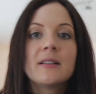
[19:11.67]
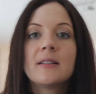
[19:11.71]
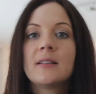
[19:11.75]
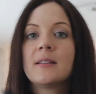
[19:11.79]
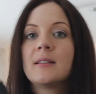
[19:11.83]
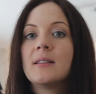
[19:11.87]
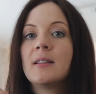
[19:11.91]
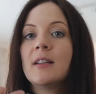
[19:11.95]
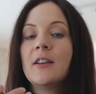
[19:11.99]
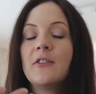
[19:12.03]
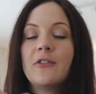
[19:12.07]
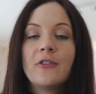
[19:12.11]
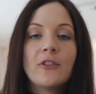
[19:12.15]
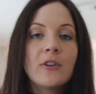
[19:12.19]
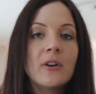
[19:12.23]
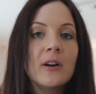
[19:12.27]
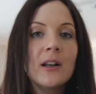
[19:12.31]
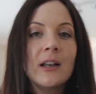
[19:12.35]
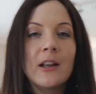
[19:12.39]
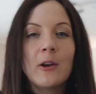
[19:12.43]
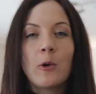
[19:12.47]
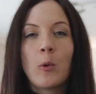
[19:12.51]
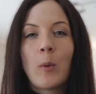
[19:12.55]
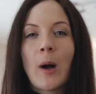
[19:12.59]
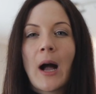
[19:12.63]
see for a
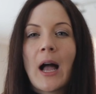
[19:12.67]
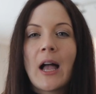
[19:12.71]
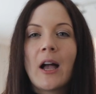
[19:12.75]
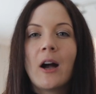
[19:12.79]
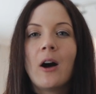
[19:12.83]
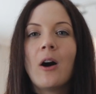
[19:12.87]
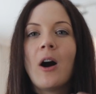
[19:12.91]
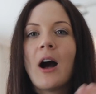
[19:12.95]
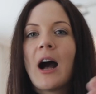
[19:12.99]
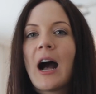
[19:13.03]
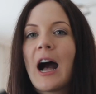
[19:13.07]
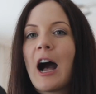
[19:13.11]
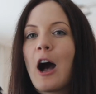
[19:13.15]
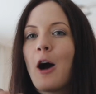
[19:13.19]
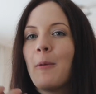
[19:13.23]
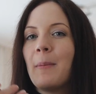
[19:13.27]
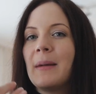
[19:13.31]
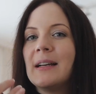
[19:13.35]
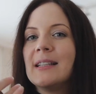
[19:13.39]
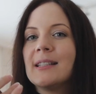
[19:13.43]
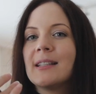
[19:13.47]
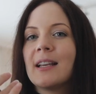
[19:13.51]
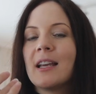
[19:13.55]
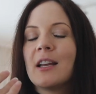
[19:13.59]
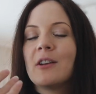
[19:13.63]
little while how
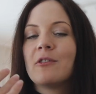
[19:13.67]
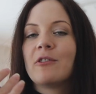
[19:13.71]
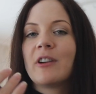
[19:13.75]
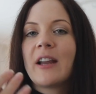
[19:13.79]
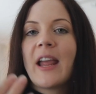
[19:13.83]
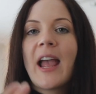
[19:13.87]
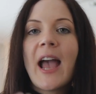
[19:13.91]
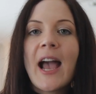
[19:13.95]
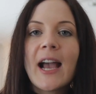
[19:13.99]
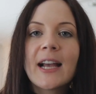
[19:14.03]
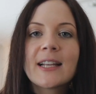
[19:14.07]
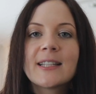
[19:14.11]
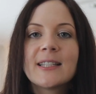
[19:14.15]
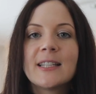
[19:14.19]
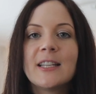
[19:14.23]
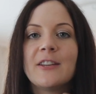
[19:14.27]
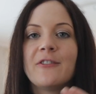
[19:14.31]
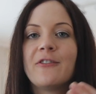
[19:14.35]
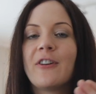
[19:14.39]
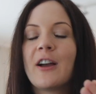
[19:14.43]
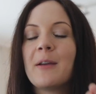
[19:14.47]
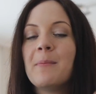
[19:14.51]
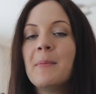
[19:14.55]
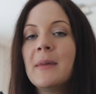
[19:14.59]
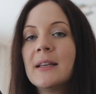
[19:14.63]
my skin reacts,
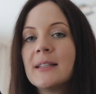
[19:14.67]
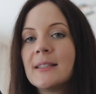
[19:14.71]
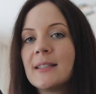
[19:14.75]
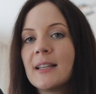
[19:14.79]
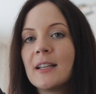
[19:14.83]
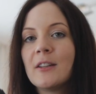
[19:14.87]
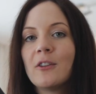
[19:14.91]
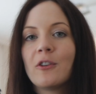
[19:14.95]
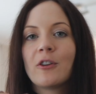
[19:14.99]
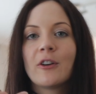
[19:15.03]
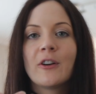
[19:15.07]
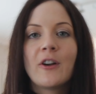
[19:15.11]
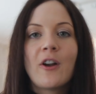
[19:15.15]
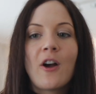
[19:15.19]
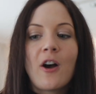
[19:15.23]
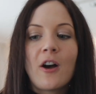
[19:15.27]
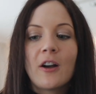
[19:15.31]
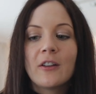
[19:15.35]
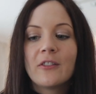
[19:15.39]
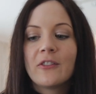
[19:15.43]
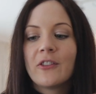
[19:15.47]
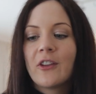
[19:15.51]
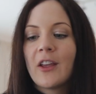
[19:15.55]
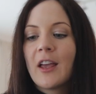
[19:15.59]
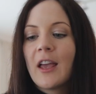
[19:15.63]
if I miss it or
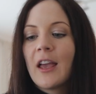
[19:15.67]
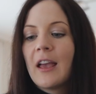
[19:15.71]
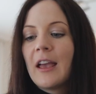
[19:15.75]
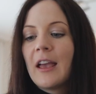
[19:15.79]
not,